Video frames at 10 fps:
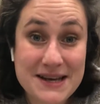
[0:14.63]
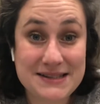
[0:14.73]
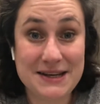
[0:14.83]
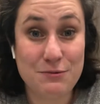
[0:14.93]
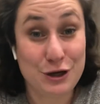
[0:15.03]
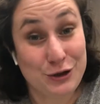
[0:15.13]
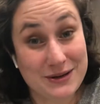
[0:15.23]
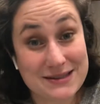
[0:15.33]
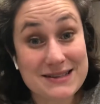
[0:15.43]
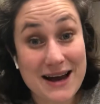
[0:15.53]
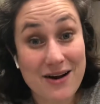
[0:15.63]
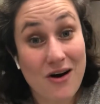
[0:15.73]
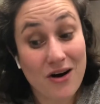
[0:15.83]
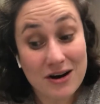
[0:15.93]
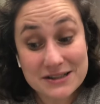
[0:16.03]
see what you can stack
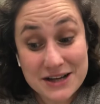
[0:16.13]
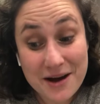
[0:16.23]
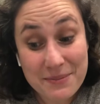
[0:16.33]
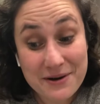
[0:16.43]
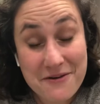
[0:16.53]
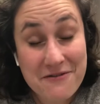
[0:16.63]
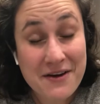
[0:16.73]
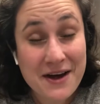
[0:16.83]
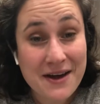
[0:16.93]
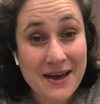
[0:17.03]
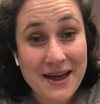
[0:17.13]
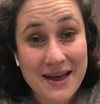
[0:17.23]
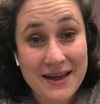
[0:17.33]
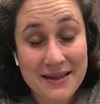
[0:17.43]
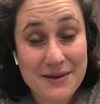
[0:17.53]
on top of
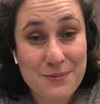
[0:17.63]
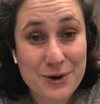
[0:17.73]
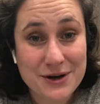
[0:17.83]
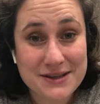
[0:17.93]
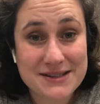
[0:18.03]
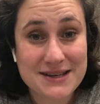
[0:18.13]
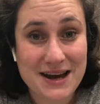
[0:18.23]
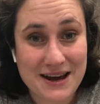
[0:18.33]
the books.